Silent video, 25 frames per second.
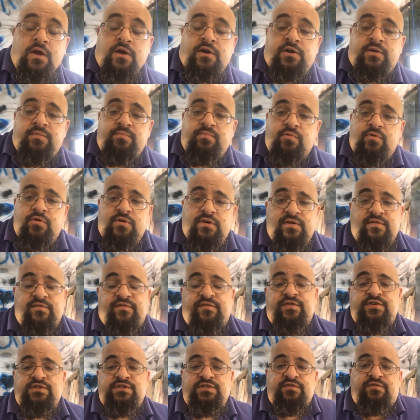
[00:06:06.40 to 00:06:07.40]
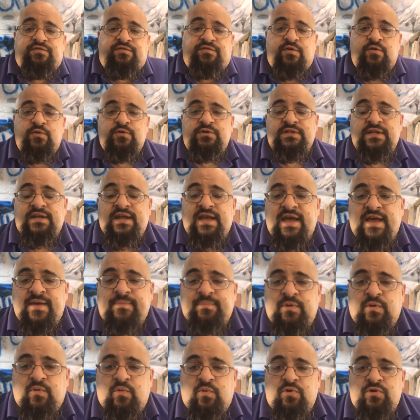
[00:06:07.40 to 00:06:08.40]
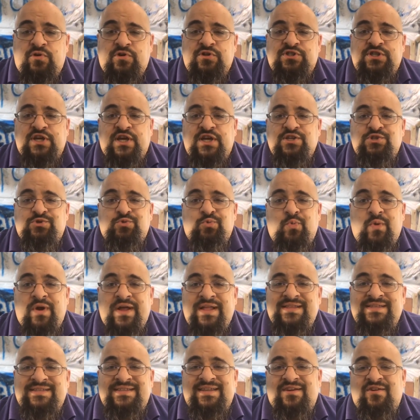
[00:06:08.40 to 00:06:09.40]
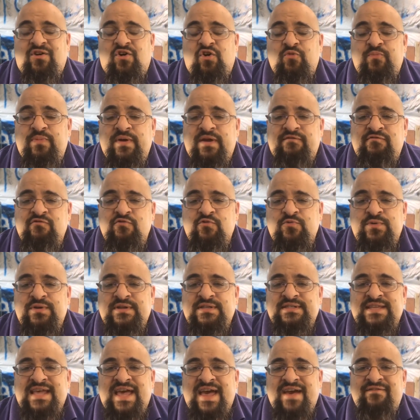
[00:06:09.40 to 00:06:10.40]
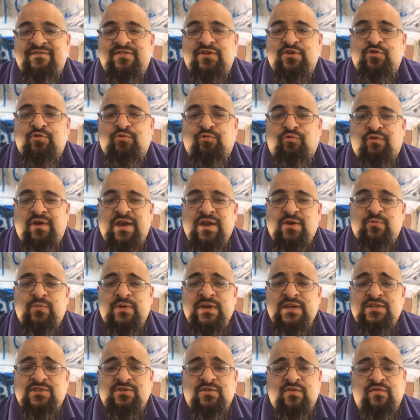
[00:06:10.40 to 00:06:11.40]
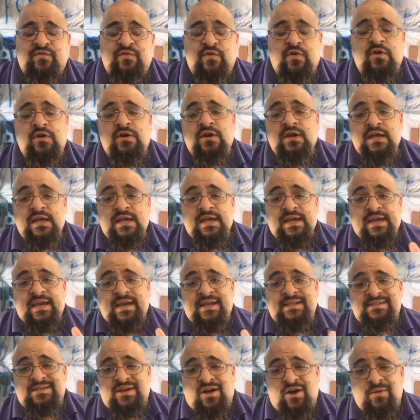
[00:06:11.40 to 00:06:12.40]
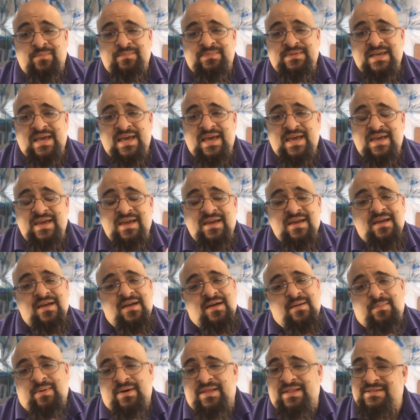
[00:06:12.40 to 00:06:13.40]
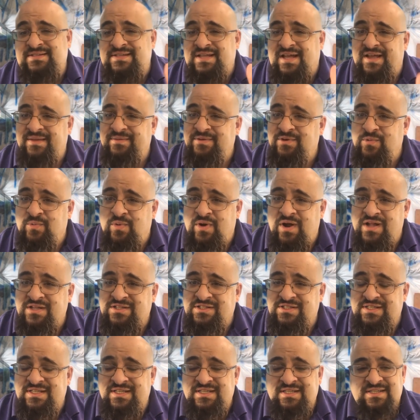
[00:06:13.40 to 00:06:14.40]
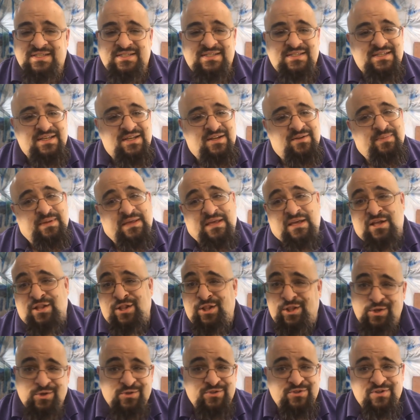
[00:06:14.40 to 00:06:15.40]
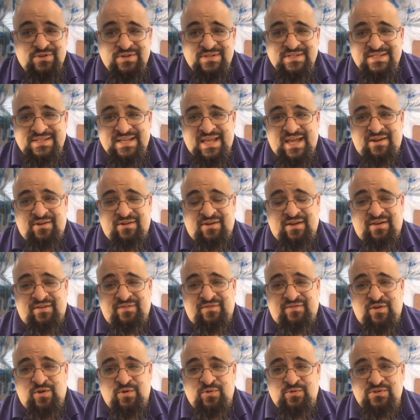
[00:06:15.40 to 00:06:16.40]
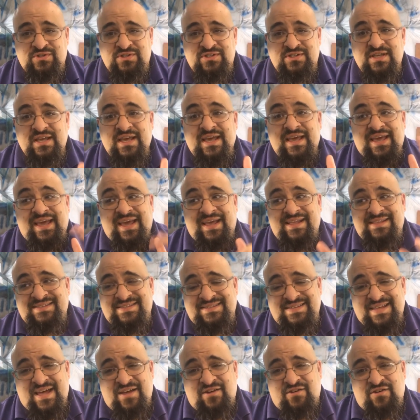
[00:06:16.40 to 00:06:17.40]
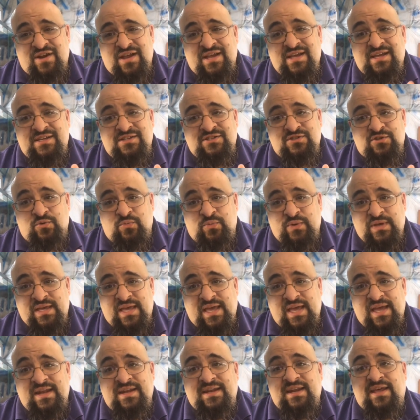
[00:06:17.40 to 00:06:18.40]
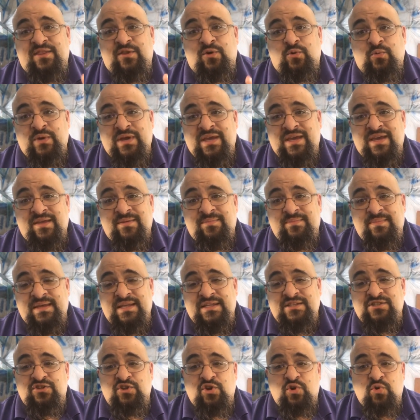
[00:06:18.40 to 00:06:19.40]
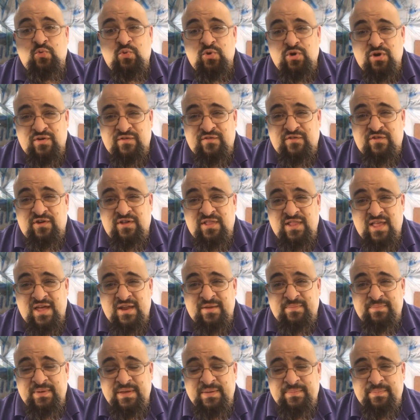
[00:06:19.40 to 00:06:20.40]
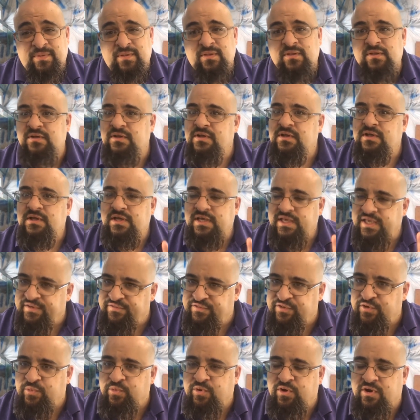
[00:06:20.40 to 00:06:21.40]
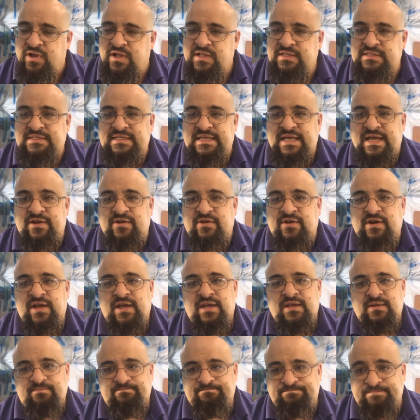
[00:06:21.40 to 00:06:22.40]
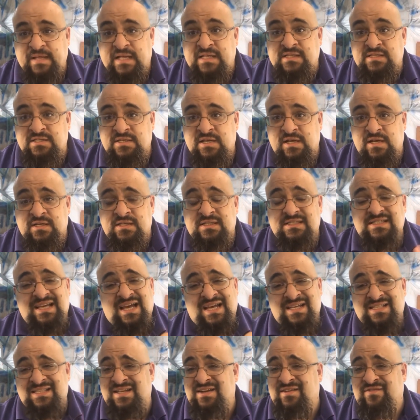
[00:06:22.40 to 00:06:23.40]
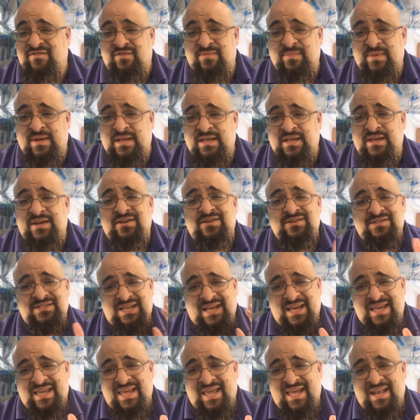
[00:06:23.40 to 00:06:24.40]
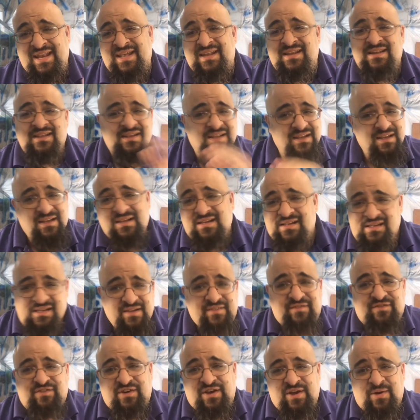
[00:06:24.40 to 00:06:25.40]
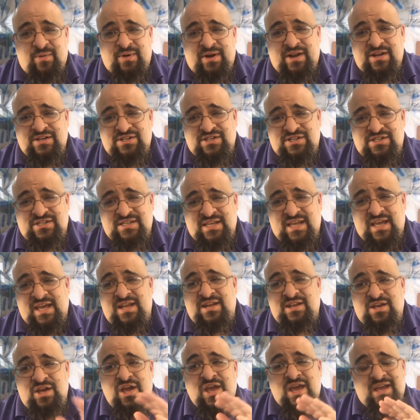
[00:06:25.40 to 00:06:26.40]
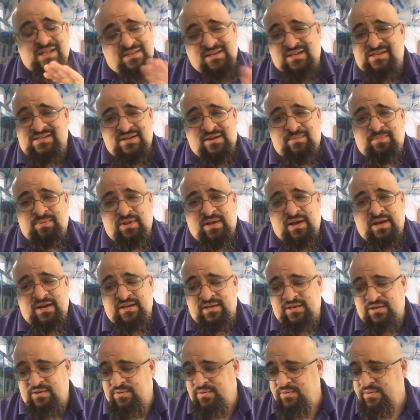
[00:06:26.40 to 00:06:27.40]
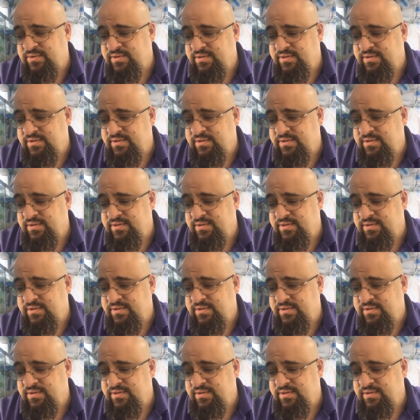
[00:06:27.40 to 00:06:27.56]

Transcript: Good morning, fishy folks, and happy Water Change Wednesday. Hope everyone is having a great week so far. It's hump day. By the time you watch this, it'll be closer to Saturday, folks and Saturday is the weekend, and the weekend means no work for a lot of people. If you work on Saturday, that sucks. I did it for many years. I get it. Forget what I just said. It doesn't apply to you.